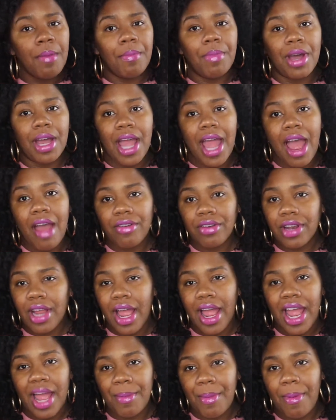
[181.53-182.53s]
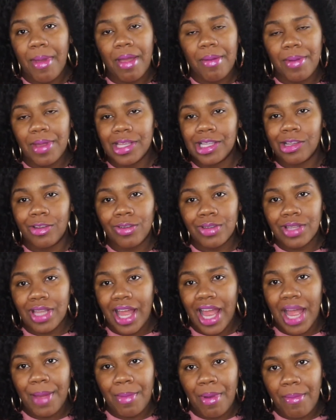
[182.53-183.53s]
But after I have my baby, as soon as I
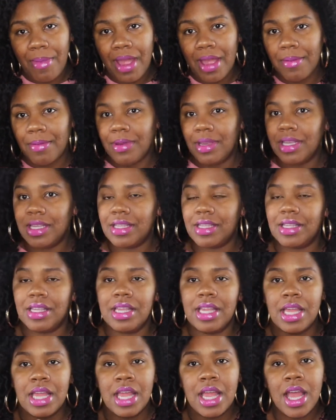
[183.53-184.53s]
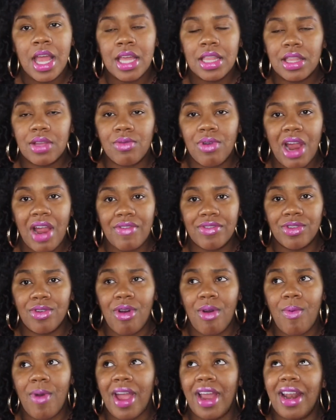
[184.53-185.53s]
have my babies, the cravings
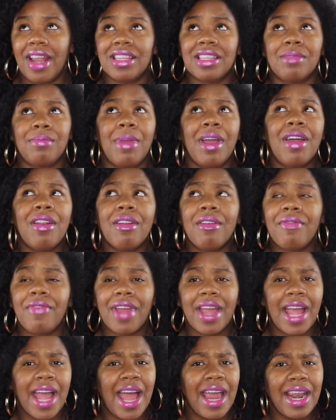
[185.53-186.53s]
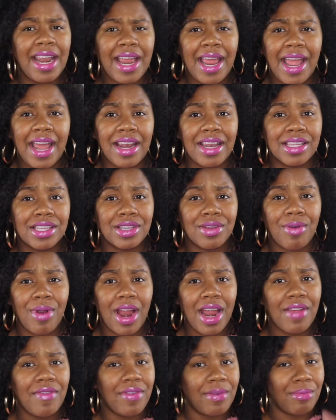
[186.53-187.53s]
go away. And as a matter of fact, I didn't have this
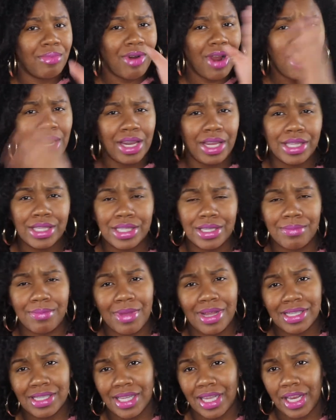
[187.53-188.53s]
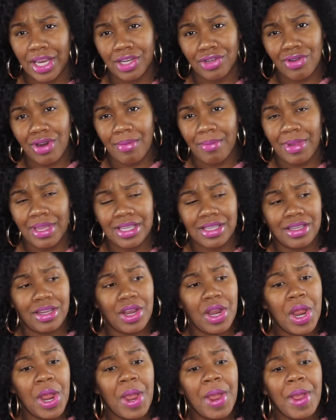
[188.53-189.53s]
craving probably until my 2nd trimester.